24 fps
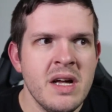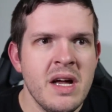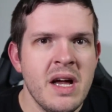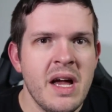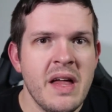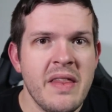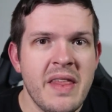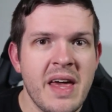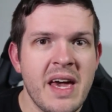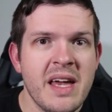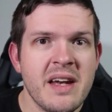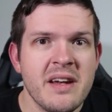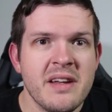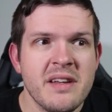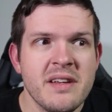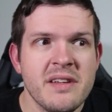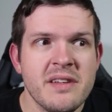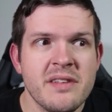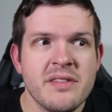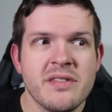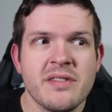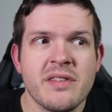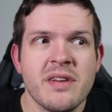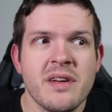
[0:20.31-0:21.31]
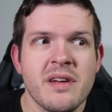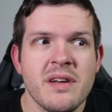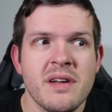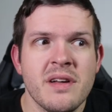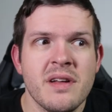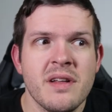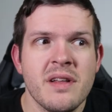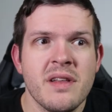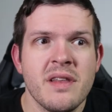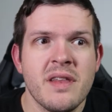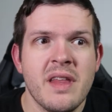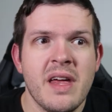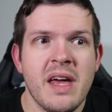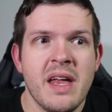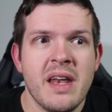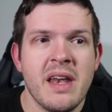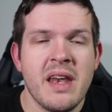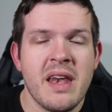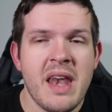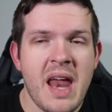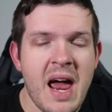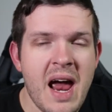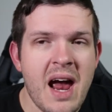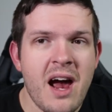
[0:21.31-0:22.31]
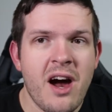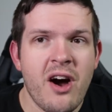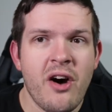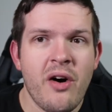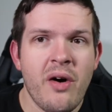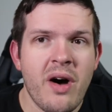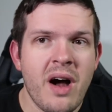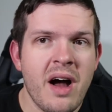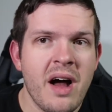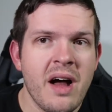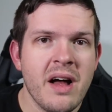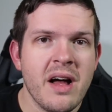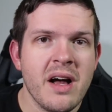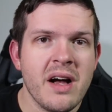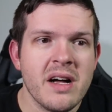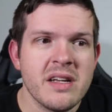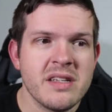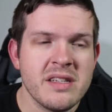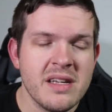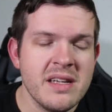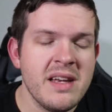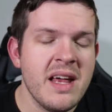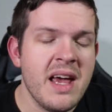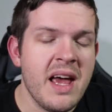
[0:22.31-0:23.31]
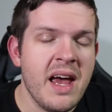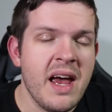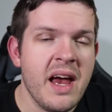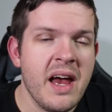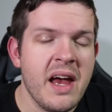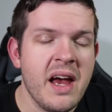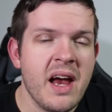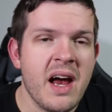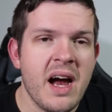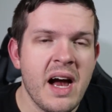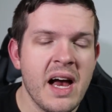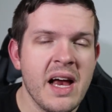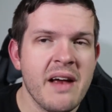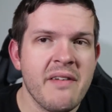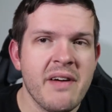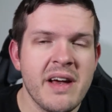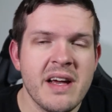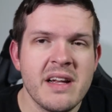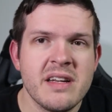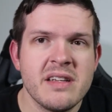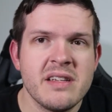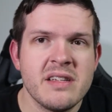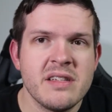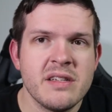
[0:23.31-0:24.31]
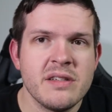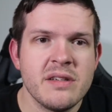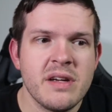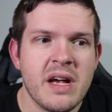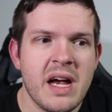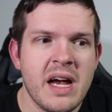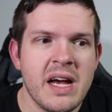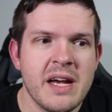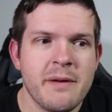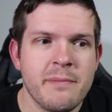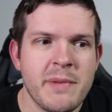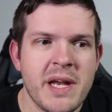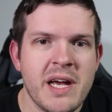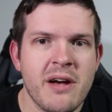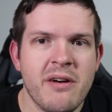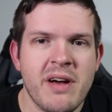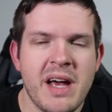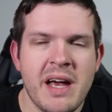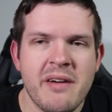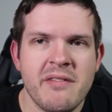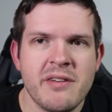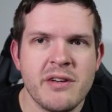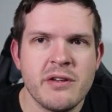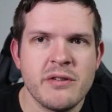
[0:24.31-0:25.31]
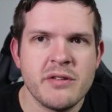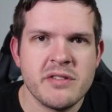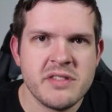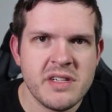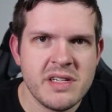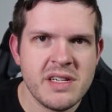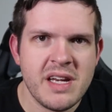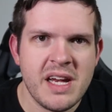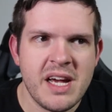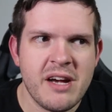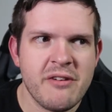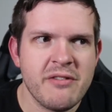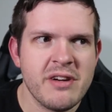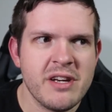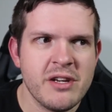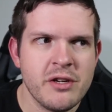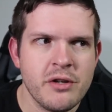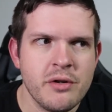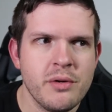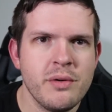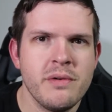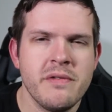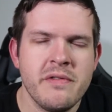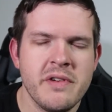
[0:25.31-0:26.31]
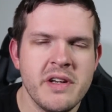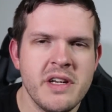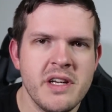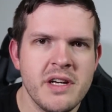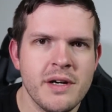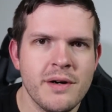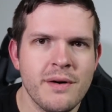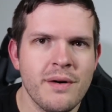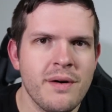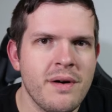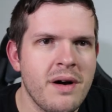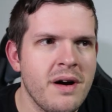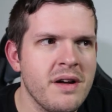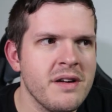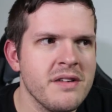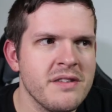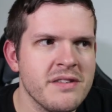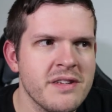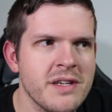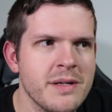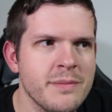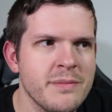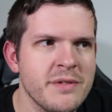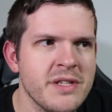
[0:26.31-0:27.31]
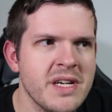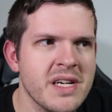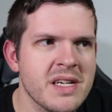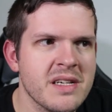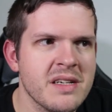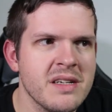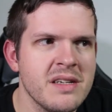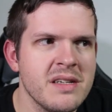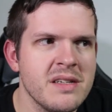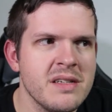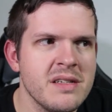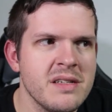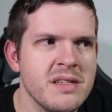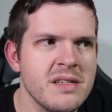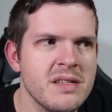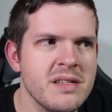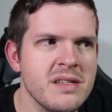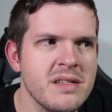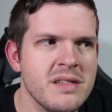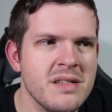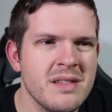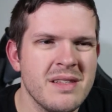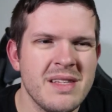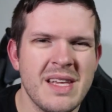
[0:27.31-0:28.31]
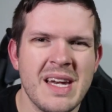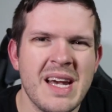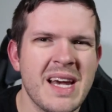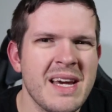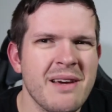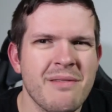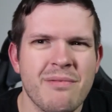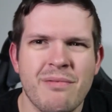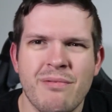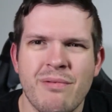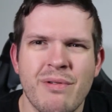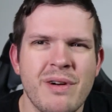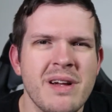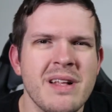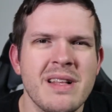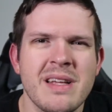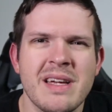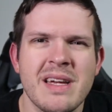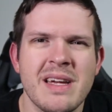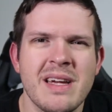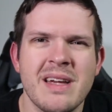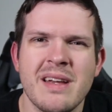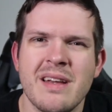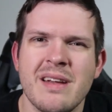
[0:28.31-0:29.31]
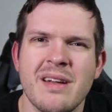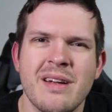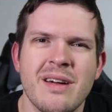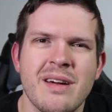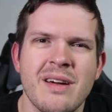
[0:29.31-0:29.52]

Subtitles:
And that is that now, today, I am now having to sit down and do a video on a subject that I really